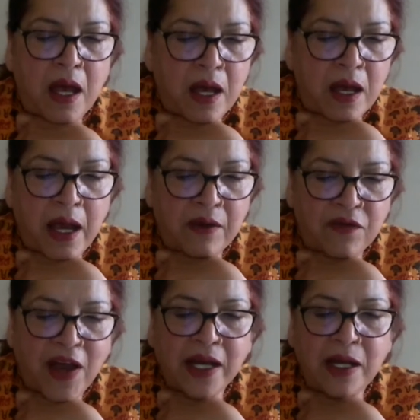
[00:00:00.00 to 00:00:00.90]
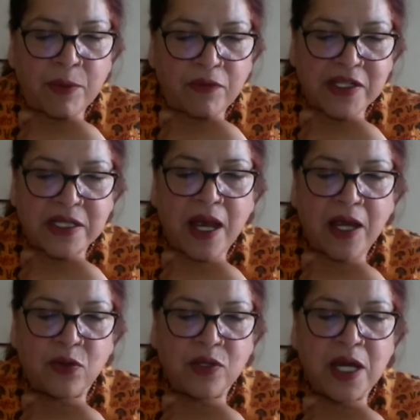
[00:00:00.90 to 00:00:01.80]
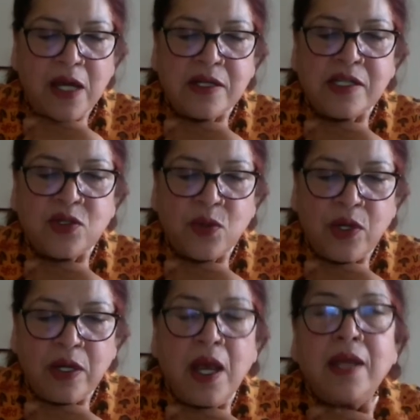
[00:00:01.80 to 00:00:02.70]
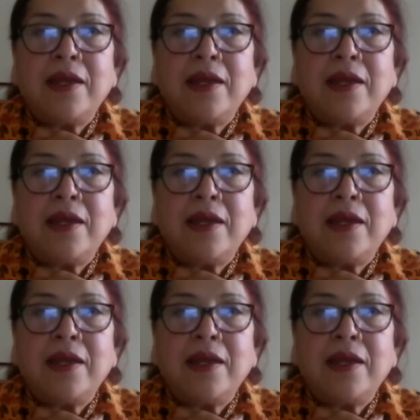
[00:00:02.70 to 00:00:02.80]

And finally, Professor Gaitonde understood